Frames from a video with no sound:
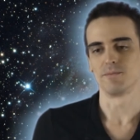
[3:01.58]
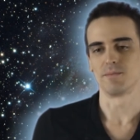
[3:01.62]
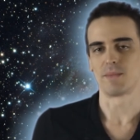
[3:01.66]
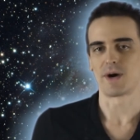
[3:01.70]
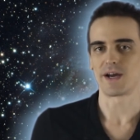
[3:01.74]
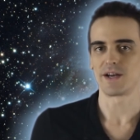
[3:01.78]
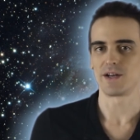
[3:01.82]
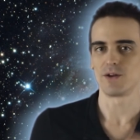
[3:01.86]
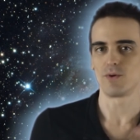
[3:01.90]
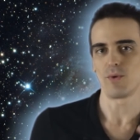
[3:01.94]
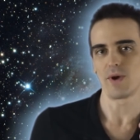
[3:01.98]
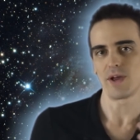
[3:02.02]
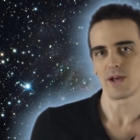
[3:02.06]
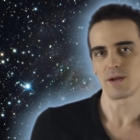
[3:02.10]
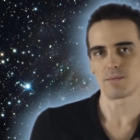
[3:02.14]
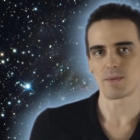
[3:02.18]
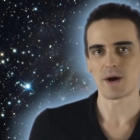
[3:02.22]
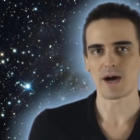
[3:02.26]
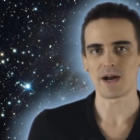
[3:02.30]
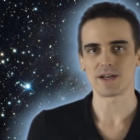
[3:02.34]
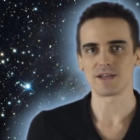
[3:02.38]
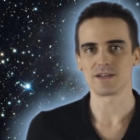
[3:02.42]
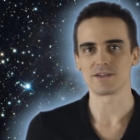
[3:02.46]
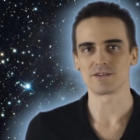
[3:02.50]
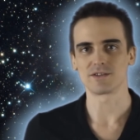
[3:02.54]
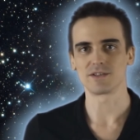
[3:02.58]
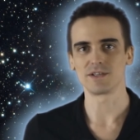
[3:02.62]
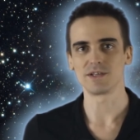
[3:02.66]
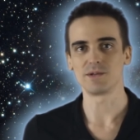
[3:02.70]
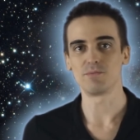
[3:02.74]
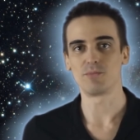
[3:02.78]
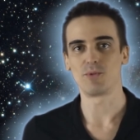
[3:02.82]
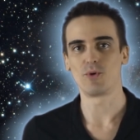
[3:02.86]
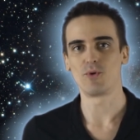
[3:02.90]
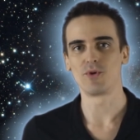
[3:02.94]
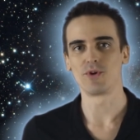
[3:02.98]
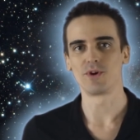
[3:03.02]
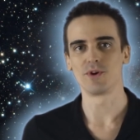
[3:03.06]
mind awake, body
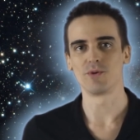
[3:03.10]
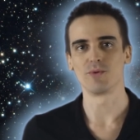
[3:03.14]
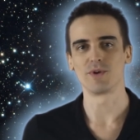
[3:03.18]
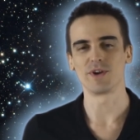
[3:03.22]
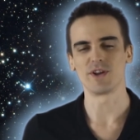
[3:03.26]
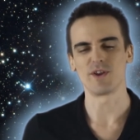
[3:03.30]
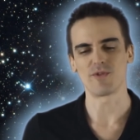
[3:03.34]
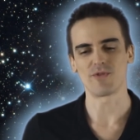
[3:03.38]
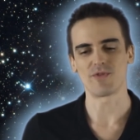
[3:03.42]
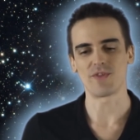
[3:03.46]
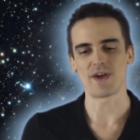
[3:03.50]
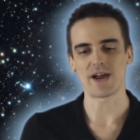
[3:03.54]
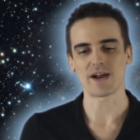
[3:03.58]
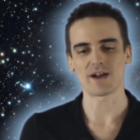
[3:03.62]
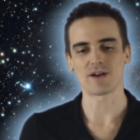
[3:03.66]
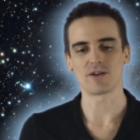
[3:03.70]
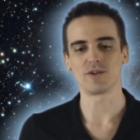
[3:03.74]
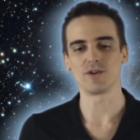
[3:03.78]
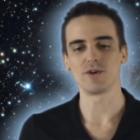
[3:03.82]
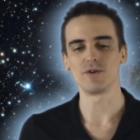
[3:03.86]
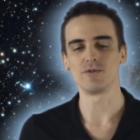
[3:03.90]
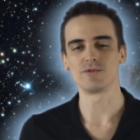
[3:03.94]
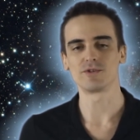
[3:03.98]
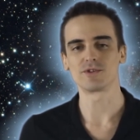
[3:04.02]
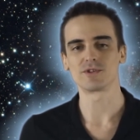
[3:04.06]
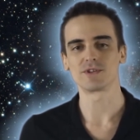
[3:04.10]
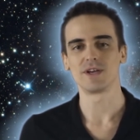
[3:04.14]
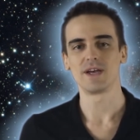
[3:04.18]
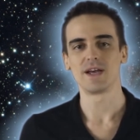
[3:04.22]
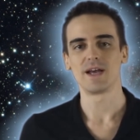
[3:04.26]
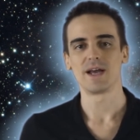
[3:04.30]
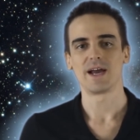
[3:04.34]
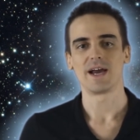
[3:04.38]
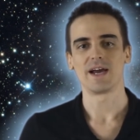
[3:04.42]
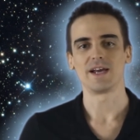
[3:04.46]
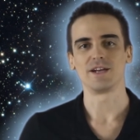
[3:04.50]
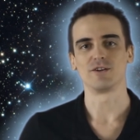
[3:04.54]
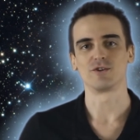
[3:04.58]
asleep border, when you're that close
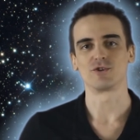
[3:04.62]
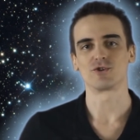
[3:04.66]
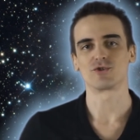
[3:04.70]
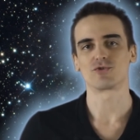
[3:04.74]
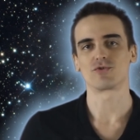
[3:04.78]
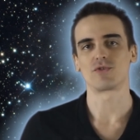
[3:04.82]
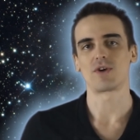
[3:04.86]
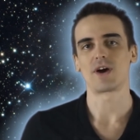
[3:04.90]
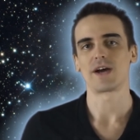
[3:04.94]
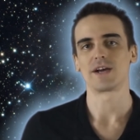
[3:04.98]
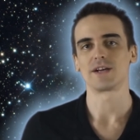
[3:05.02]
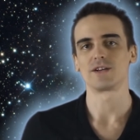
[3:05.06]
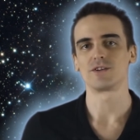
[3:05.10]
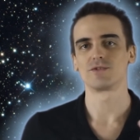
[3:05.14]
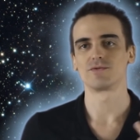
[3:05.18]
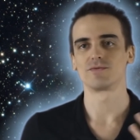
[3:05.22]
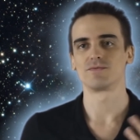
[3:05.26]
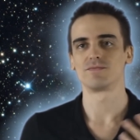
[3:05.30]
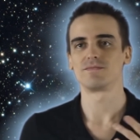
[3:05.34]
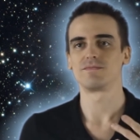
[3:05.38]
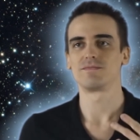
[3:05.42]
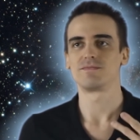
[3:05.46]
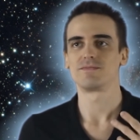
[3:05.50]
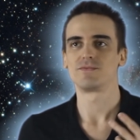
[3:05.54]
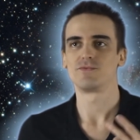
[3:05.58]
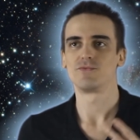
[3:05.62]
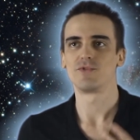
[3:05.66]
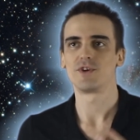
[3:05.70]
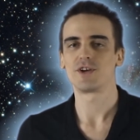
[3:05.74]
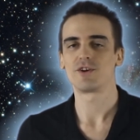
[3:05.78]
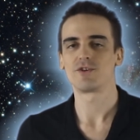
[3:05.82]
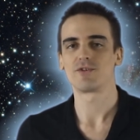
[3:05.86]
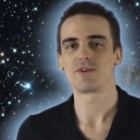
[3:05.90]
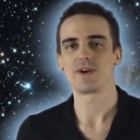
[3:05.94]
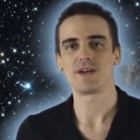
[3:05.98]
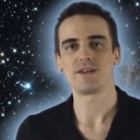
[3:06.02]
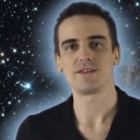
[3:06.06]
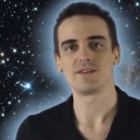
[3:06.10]
and you're trying to
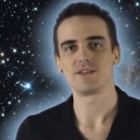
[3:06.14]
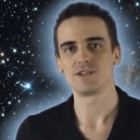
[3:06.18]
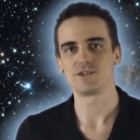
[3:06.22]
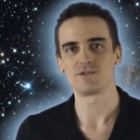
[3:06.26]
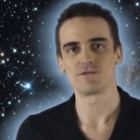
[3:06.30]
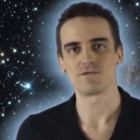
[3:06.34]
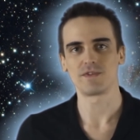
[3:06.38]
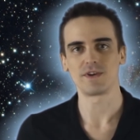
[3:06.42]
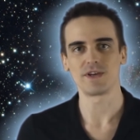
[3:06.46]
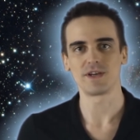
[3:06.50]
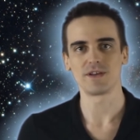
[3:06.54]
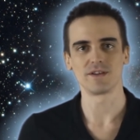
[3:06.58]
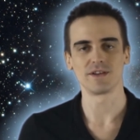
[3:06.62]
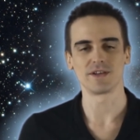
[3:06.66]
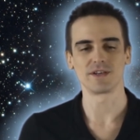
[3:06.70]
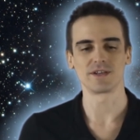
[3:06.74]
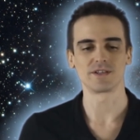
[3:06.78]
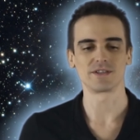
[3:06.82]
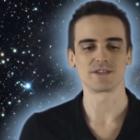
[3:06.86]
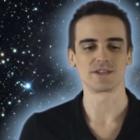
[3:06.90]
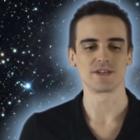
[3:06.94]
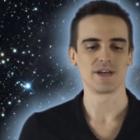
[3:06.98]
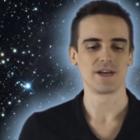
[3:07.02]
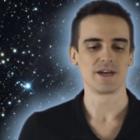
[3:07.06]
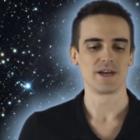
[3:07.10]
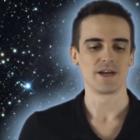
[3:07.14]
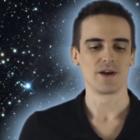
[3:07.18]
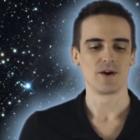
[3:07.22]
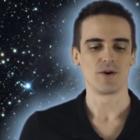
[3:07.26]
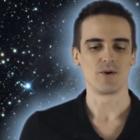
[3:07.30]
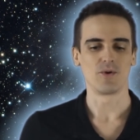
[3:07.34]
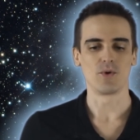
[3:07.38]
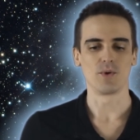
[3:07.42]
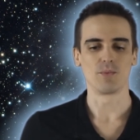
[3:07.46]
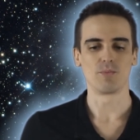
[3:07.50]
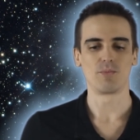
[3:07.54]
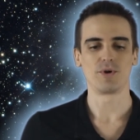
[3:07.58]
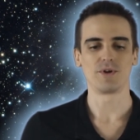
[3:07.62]
recreate these feelings
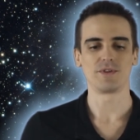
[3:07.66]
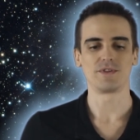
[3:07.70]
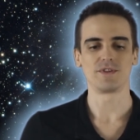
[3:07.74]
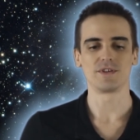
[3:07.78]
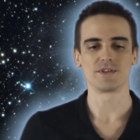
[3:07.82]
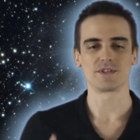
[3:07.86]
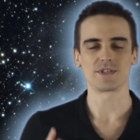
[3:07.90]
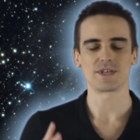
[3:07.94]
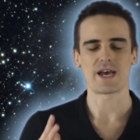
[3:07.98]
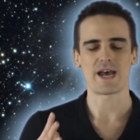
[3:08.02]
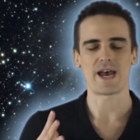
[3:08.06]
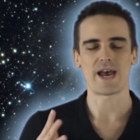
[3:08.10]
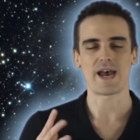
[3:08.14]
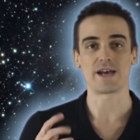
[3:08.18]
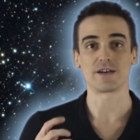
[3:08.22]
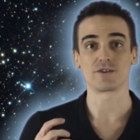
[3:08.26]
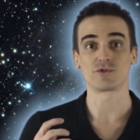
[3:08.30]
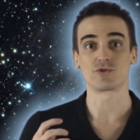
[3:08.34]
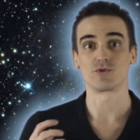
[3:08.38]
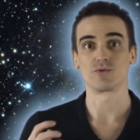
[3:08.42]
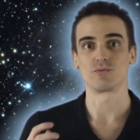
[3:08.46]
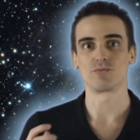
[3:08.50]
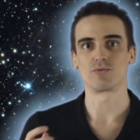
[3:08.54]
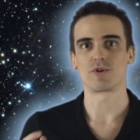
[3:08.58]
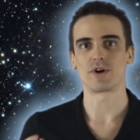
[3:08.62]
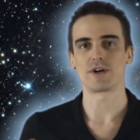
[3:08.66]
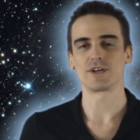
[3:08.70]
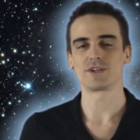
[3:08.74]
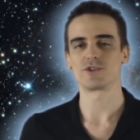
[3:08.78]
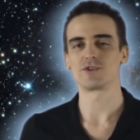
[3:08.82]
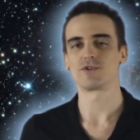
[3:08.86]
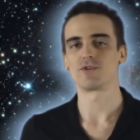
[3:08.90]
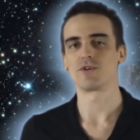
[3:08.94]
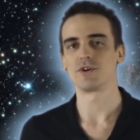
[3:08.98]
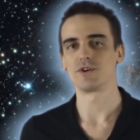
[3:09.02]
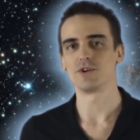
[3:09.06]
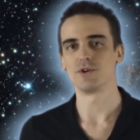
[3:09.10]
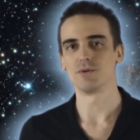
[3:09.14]
or put this astral
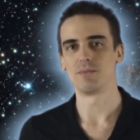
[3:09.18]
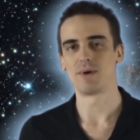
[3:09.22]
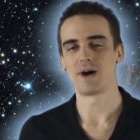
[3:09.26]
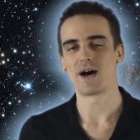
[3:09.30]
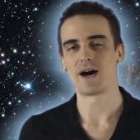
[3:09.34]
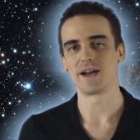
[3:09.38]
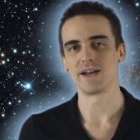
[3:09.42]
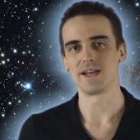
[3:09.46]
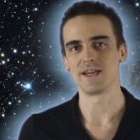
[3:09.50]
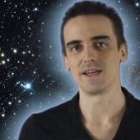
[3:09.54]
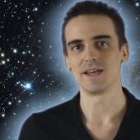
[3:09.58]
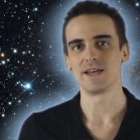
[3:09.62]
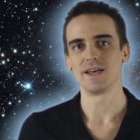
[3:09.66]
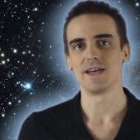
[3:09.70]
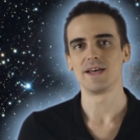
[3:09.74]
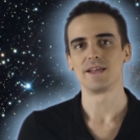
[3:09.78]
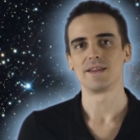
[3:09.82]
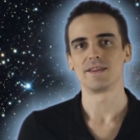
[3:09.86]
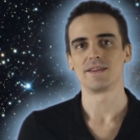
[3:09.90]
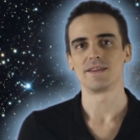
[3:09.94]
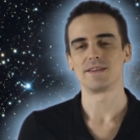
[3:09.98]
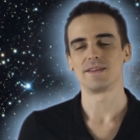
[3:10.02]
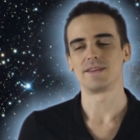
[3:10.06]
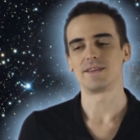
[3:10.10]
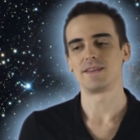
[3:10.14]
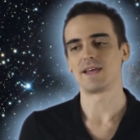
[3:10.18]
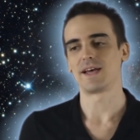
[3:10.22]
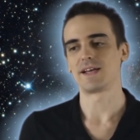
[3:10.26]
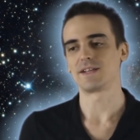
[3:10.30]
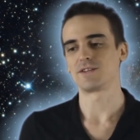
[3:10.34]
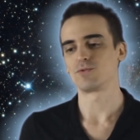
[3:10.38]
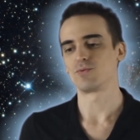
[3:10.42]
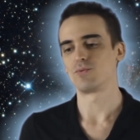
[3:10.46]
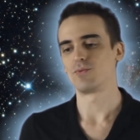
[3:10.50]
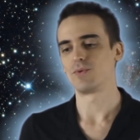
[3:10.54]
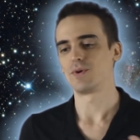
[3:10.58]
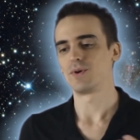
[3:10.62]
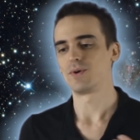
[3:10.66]
pressure on your body,
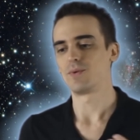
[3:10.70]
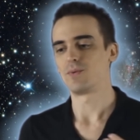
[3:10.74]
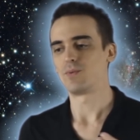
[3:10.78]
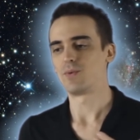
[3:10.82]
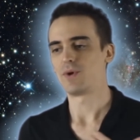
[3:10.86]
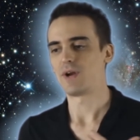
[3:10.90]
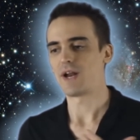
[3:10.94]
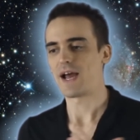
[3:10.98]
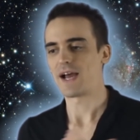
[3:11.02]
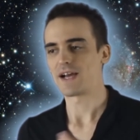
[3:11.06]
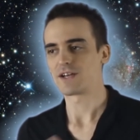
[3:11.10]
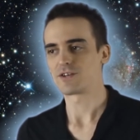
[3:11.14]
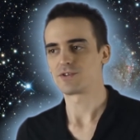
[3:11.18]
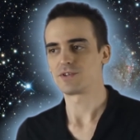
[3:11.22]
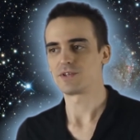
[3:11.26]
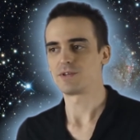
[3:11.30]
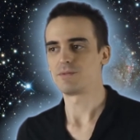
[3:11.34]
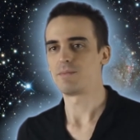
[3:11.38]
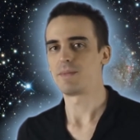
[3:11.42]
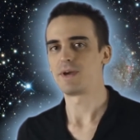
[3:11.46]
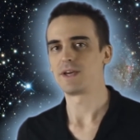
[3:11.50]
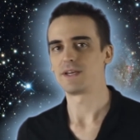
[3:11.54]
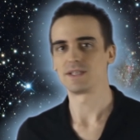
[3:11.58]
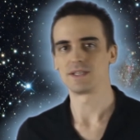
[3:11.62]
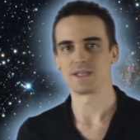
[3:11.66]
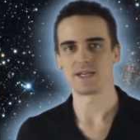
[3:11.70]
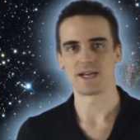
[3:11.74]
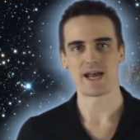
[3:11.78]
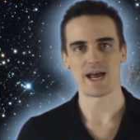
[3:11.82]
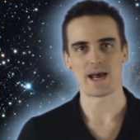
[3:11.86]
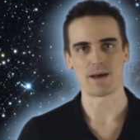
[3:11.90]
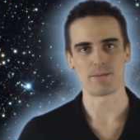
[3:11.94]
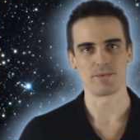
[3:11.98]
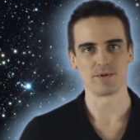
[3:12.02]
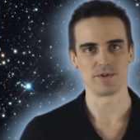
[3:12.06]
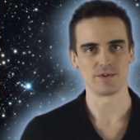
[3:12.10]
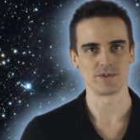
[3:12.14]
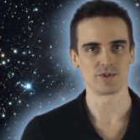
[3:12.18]
that's what actually makes it
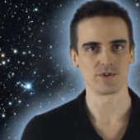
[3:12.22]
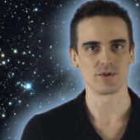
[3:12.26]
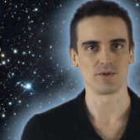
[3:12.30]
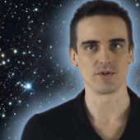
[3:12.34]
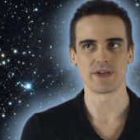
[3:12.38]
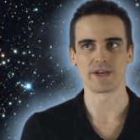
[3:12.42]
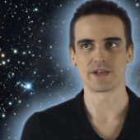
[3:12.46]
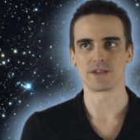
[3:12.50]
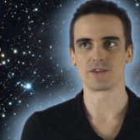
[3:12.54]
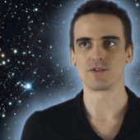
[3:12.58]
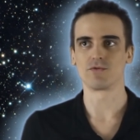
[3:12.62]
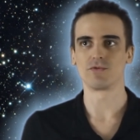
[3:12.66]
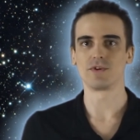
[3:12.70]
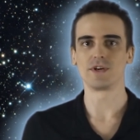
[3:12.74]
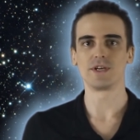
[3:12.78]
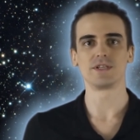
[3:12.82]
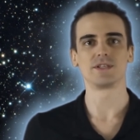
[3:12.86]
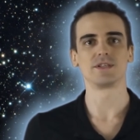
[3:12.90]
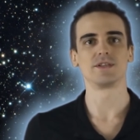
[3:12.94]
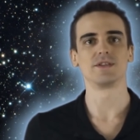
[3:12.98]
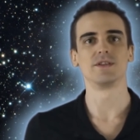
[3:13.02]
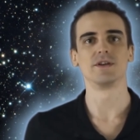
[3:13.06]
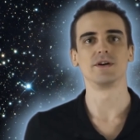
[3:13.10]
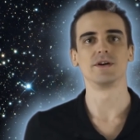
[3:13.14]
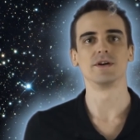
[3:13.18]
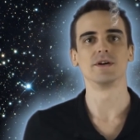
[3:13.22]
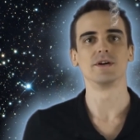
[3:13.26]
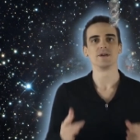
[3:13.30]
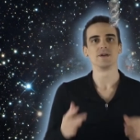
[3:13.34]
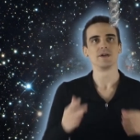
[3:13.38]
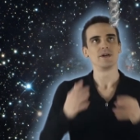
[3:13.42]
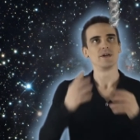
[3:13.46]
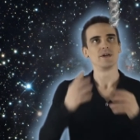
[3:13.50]
happen. So like the reason the